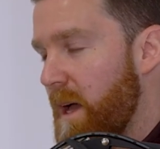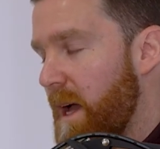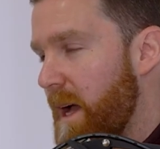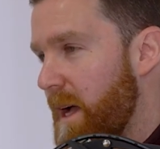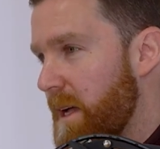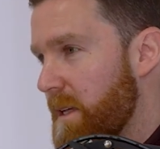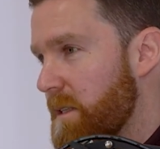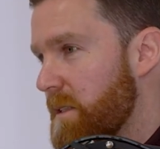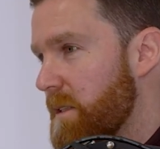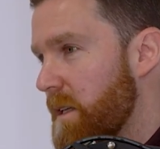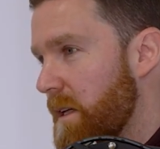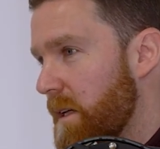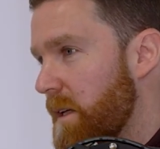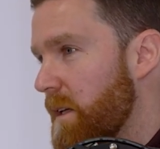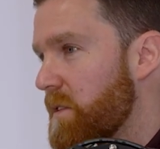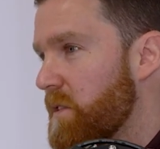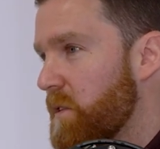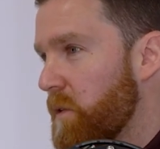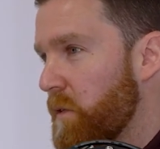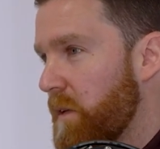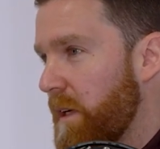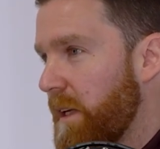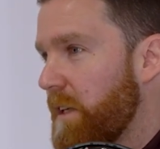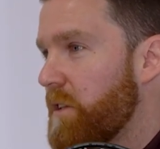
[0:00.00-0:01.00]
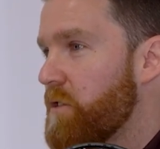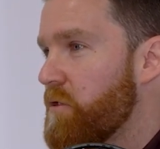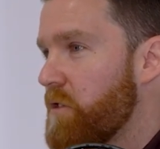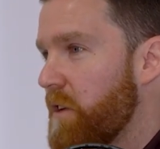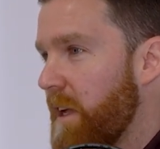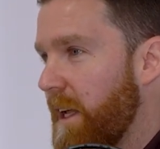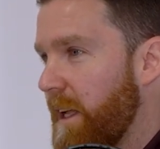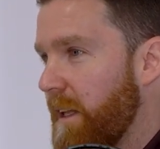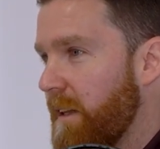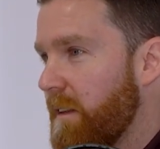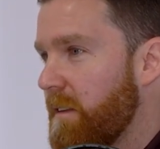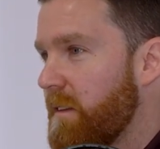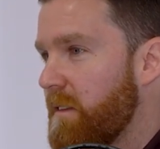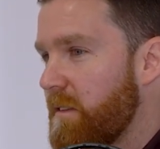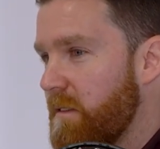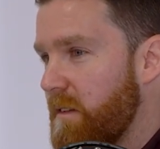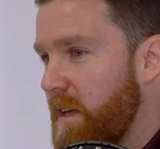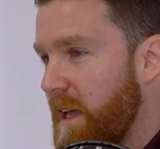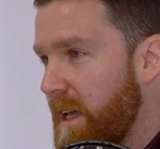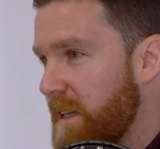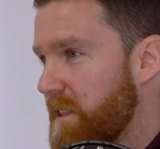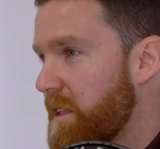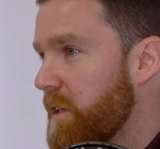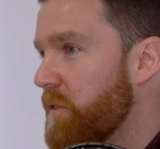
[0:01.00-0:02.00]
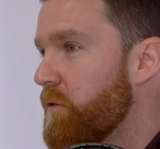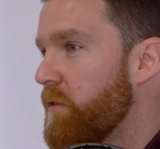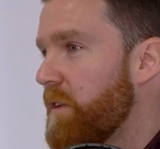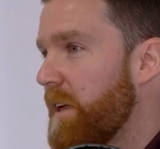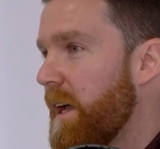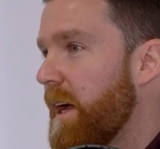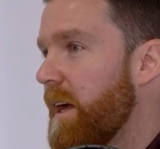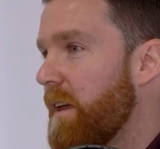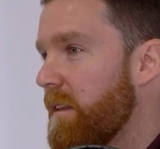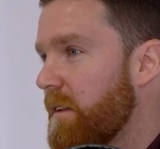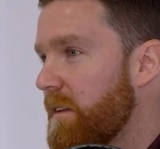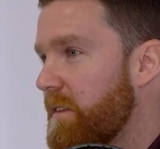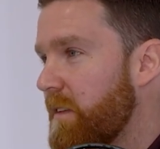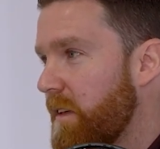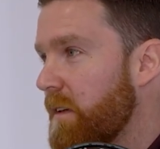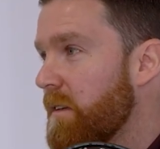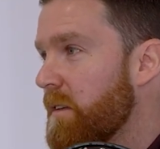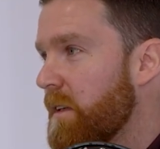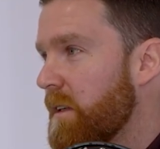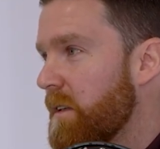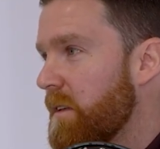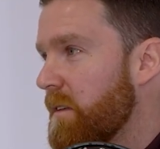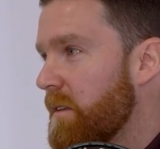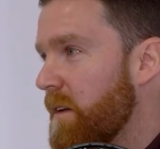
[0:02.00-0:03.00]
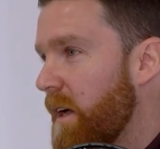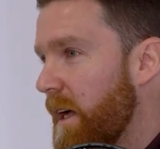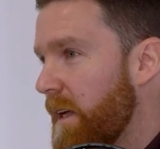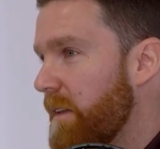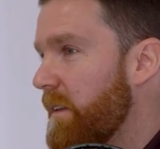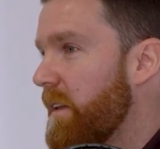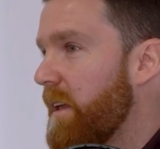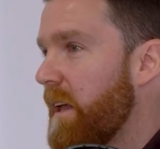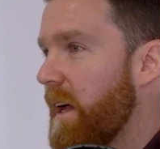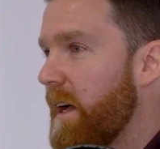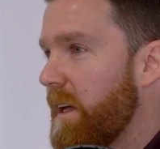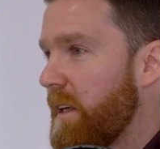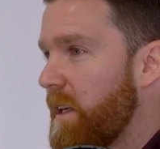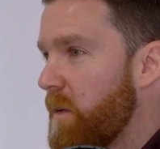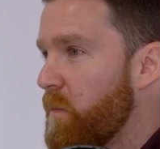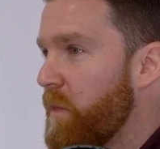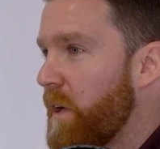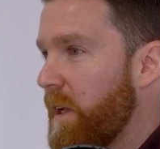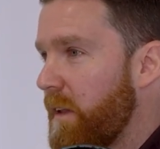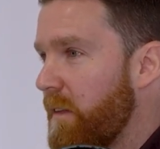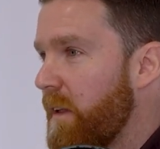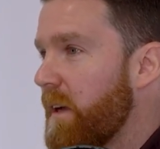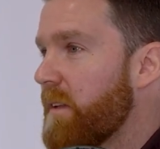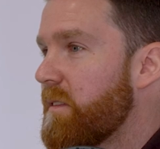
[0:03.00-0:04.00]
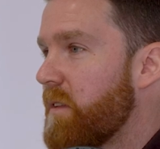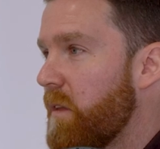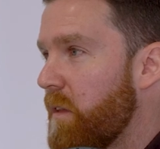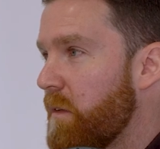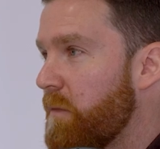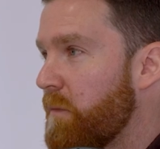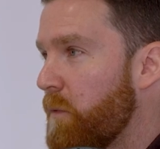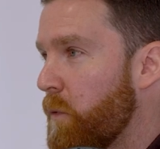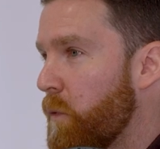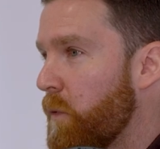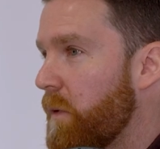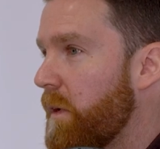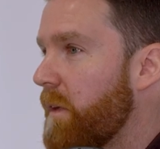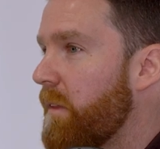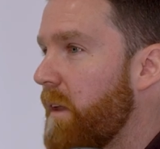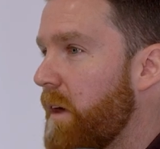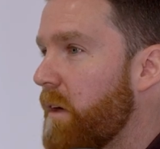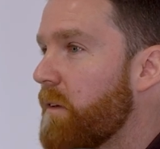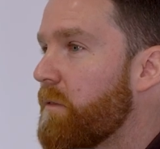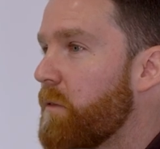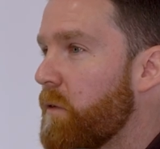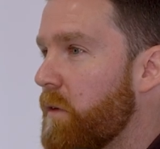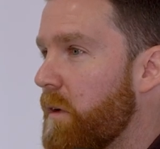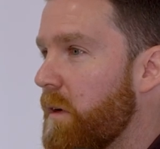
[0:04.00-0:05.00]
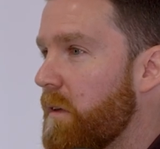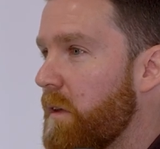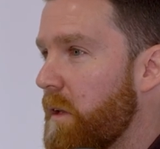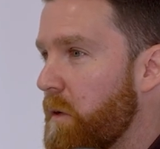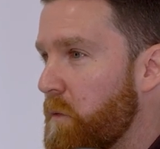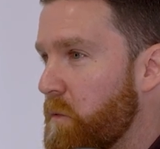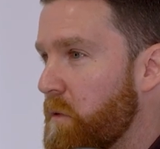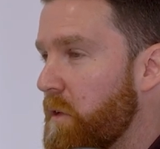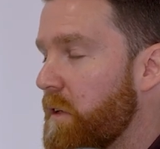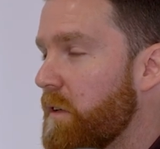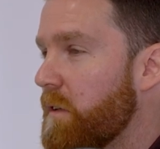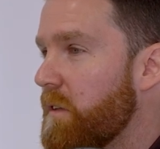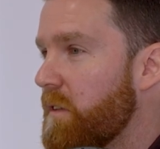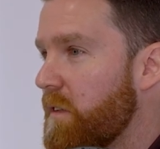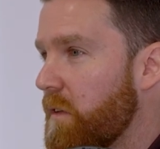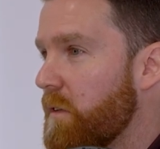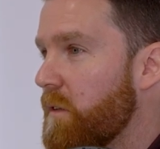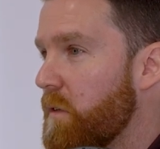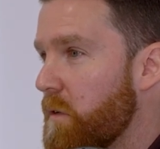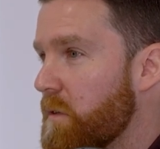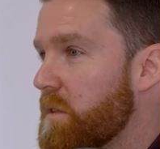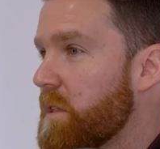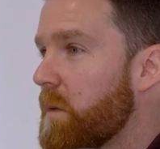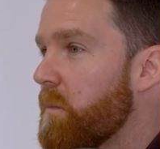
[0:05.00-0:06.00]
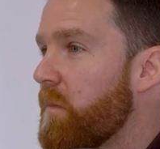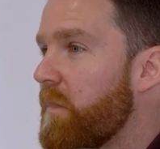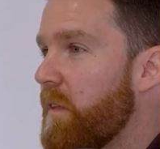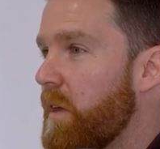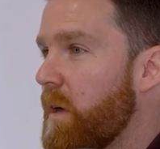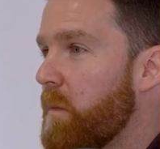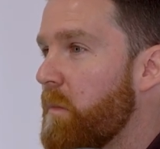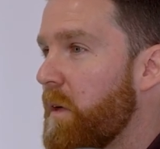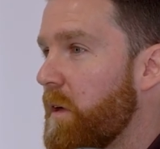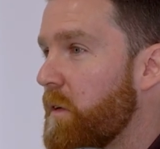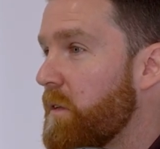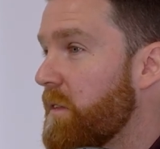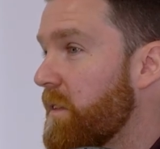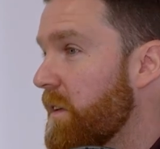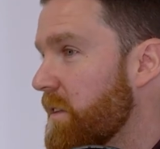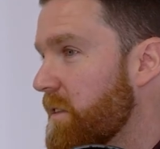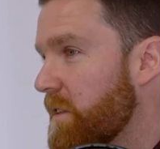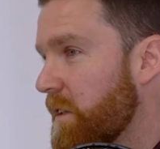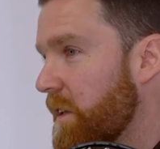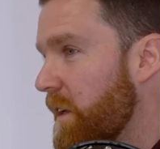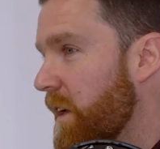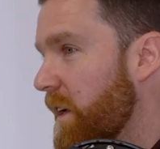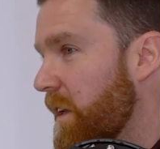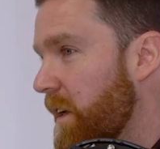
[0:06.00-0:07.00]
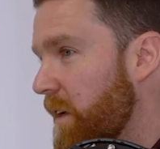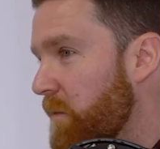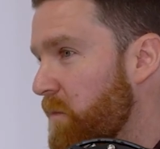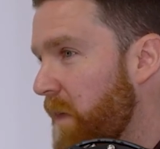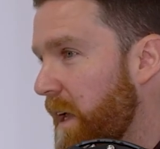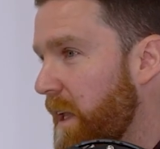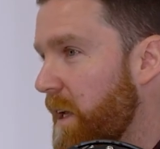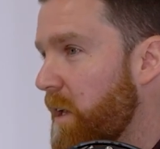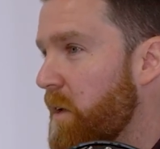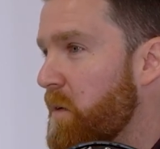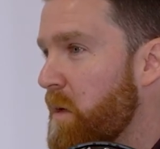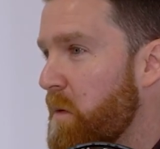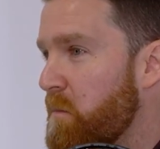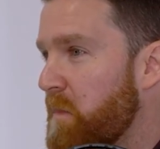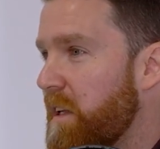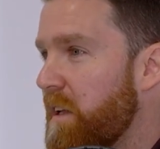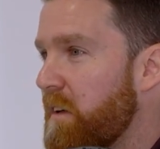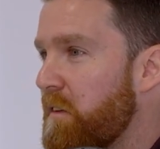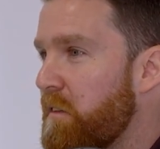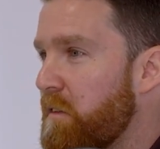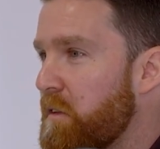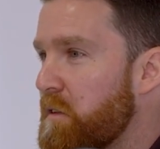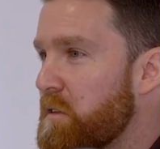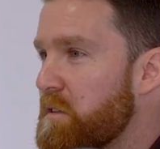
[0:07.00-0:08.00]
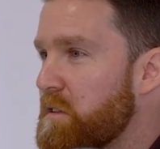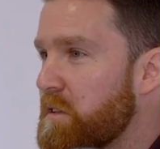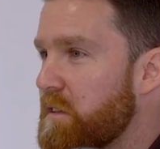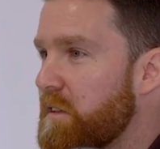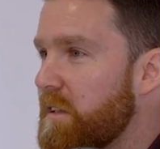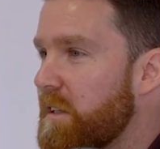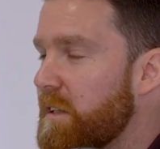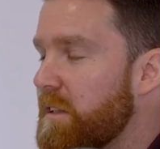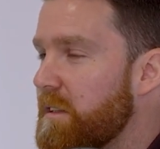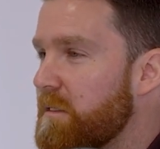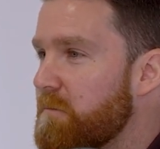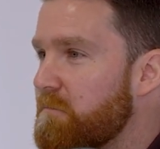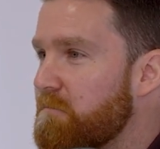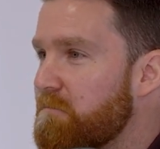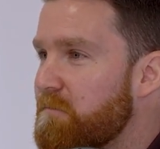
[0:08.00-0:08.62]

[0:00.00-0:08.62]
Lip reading: as a historic trend is a reality, and AI can bring that to the fore and therefore allow you to do something about it. So any immediate thoughts on that?